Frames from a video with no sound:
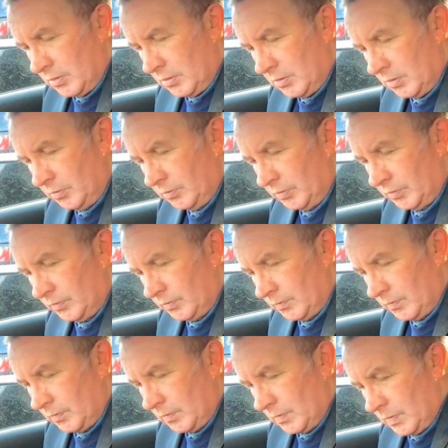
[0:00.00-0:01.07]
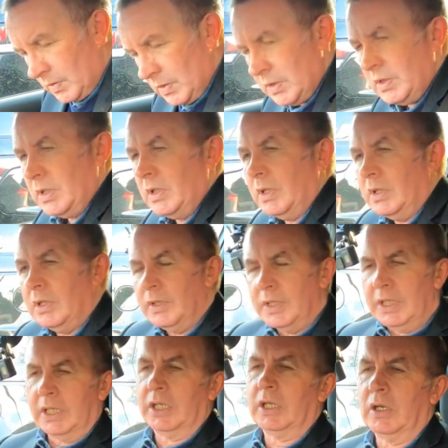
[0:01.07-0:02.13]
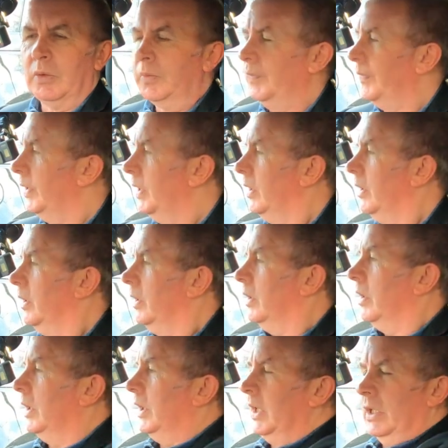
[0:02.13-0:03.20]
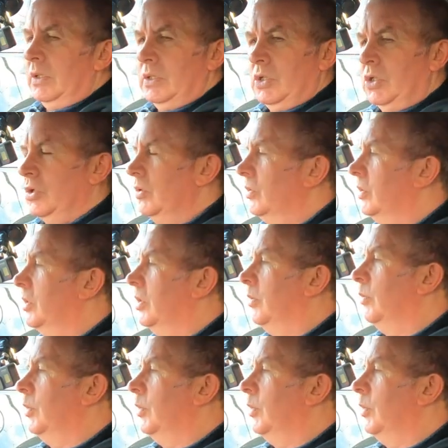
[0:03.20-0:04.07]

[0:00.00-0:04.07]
Oop. There you go, and it should come